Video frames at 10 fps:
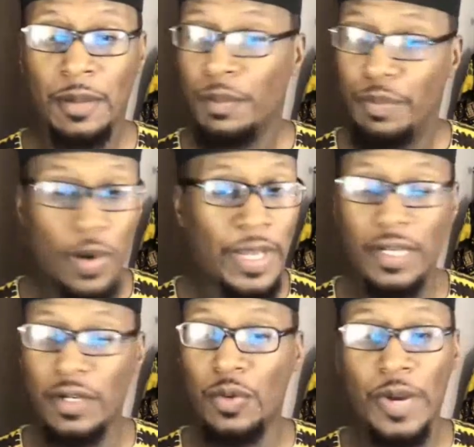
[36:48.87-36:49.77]
But we can
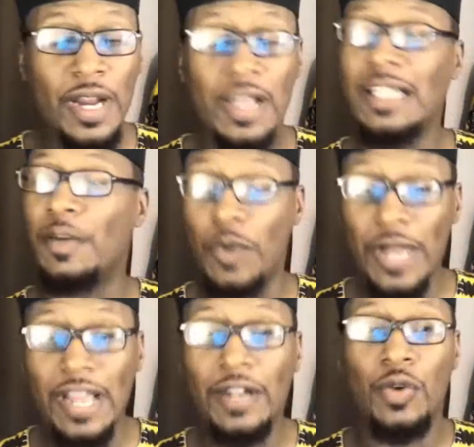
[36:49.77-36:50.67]
do
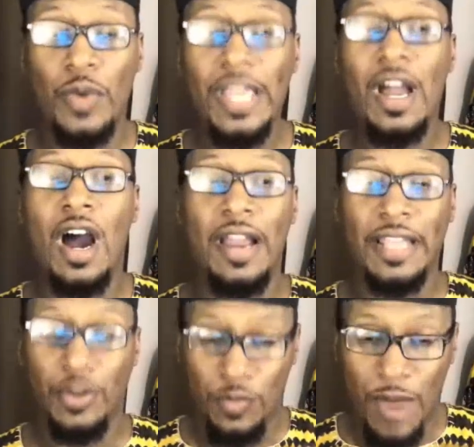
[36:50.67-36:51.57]
it. We are at
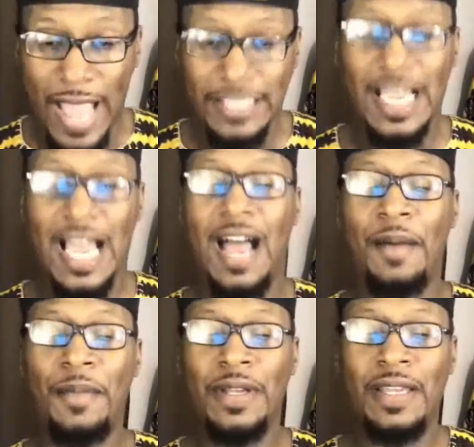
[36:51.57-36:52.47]
the right
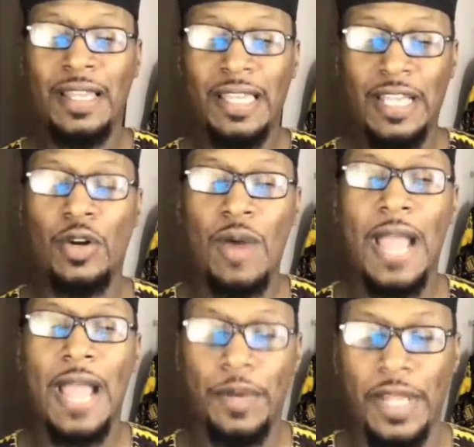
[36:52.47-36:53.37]
time in the
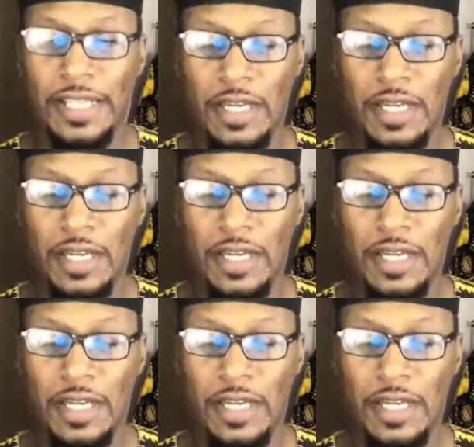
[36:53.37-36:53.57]
right place.